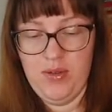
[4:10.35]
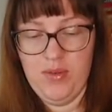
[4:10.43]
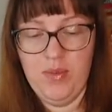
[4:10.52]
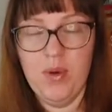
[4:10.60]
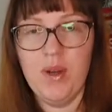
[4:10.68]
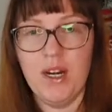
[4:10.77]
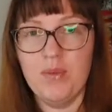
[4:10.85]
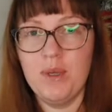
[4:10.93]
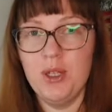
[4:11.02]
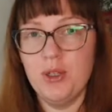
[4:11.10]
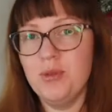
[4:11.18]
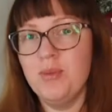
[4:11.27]
But when I've
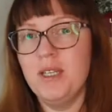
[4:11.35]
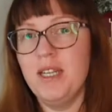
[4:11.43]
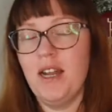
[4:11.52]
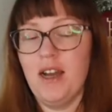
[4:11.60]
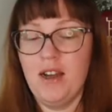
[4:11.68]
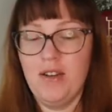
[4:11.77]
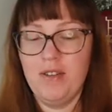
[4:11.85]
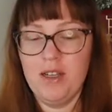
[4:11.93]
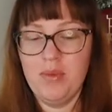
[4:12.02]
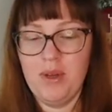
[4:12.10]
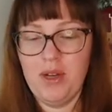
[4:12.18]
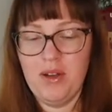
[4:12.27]
been ooming and ahhing
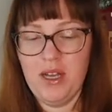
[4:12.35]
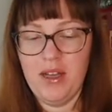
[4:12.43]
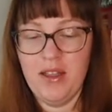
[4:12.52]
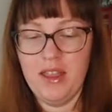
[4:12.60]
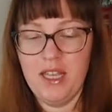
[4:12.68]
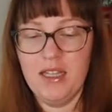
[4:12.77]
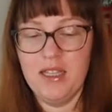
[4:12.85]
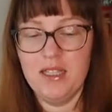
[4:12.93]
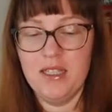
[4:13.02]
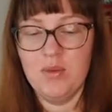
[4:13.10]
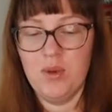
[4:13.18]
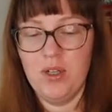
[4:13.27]
about it, I think this
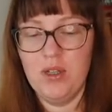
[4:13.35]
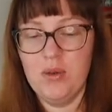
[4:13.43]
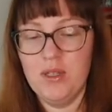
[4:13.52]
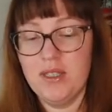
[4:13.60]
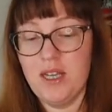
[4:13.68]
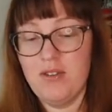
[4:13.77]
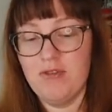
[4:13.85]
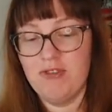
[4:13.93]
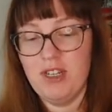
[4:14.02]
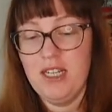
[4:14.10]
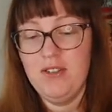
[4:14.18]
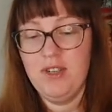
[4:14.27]
is one of the ones that I
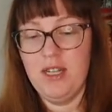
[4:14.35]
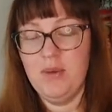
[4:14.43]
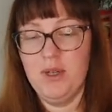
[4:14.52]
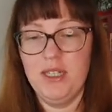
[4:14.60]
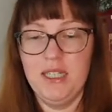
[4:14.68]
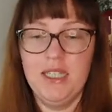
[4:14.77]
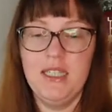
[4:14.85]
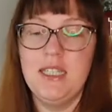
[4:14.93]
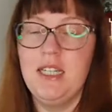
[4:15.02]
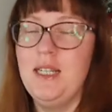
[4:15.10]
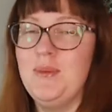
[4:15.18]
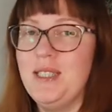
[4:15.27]
really wanted.
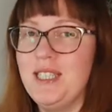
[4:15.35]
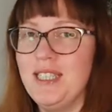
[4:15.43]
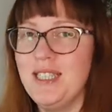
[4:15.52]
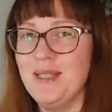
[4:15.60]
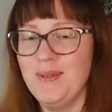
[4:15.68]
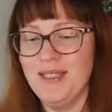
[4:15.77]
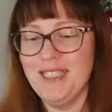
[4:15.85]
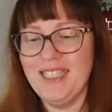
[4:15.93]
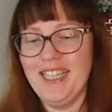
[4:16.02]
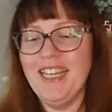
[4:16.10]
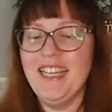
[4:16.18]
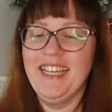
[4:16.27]
Let me just double
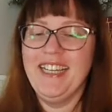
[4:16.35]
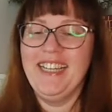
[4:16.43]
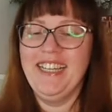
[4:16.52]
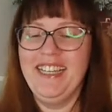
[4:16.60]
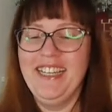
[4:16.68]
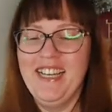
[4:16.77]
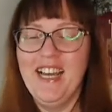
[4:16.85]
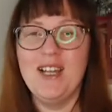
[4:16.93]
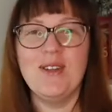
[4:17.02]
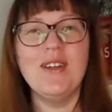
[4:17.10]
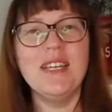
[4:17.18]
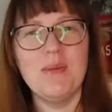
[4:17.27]
check. I
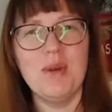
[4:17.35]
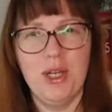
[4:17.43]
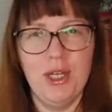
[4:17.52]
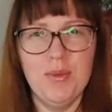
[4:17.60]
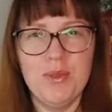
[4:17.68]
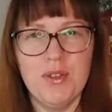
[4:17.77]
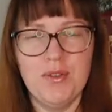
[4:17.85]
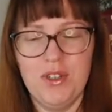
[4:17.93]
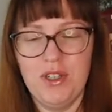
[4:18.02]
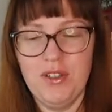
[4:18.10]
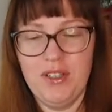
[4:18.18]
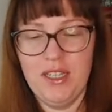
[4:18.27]
don't want to get my hopes up for
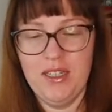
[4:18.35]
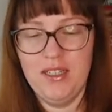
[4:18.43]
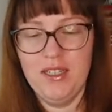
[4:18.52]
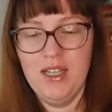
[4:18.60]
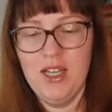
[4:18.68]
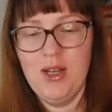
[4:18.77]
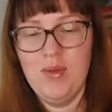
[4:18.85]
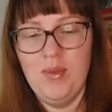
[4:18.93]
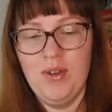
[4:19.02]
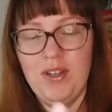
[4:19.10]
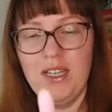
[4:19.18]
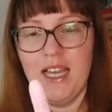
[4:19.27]
nothing.
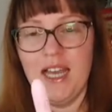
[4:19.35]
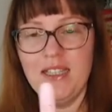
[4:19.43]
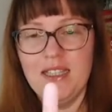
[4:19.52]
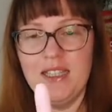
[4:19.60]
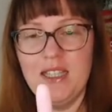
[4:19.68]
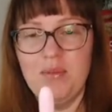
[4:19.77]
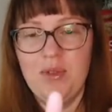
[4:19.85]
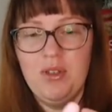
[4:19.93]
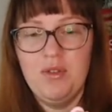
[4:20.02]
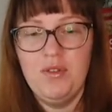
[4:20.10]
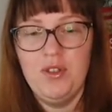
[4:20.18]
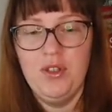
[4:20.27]
But again, same
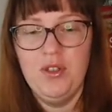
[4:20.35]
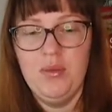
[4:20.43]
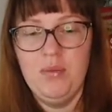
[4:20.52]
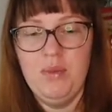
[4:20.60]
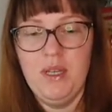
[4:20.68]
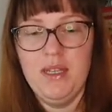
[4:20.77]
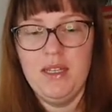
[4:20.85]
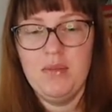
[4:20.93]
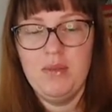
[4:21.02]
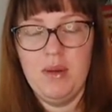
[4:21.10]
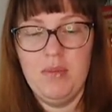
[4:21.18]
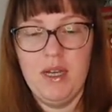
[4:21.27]
beautiful pink
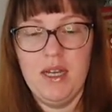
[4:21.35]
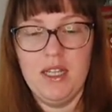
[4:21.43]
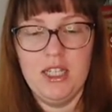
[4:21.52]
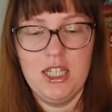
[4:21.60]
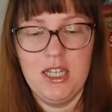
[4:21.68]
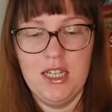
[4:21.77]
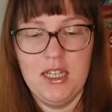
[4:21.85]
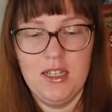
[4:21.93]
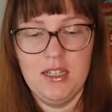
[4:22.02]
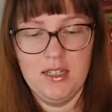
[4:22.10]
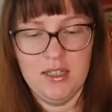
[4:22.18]
matte packaging.